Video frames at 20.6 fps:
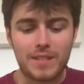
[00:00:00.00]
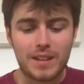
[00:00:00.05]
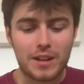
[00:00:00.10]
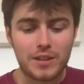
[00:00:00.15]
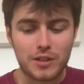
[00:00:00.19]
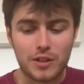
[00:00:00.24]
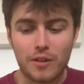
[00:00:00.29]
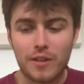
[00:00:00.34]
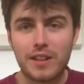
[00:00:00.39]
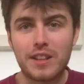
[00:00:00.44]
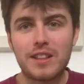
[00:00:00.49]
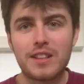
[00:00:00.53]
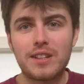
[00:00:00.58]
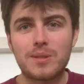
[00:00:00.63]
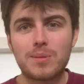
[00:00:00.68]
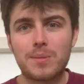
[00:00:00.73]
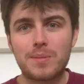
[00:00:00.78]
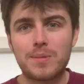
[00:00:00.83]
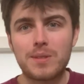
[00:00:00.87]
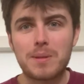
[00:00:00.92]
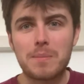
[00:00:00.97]
Sorry that
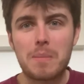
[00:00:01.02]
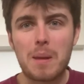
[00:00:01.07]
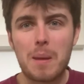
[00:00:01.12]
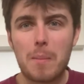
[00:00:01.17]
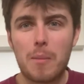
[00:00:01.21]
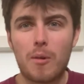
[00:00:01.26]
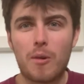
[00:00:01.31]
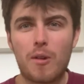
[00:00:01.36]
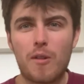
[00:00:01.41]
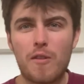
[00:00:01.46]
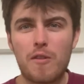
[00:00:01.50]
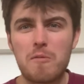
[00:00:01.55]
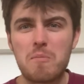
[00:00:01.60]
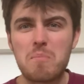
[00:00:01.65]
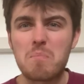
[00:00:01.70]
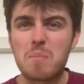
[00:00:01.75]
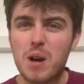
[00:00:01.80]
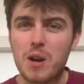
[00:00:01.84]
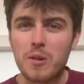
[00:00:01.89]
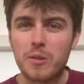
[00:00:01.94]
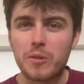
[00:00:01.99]
this one was a bit more of a
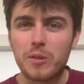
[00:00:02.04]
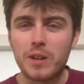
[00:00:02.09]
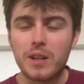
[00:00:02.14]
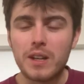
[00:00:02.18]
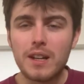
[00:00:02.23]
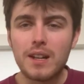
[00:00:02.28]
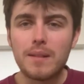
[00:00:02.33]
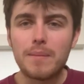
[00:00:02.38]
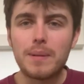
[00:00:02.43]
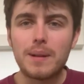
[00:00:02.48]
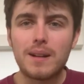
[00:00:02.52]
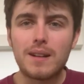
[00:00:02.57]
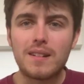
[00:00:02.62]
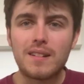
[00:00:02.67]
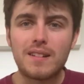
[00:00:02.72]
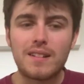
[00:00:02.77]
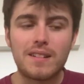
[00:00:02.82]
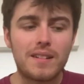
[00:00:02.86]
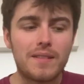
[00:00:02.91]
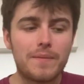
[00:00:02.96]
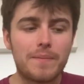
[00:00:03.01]
moan,
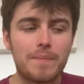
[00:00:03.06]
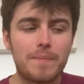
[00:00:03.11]
but